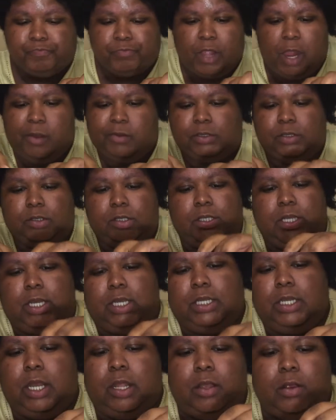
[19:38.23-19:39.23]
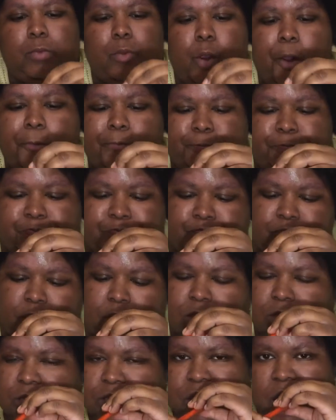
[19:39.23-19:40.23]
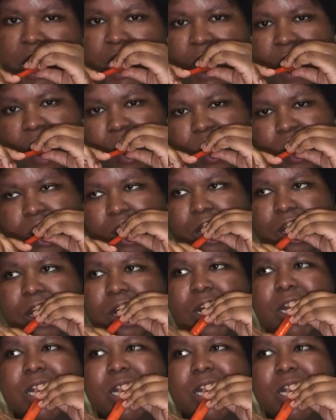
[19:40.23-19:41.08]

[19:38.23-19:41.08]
it was really like $1 more. It was $1 difference.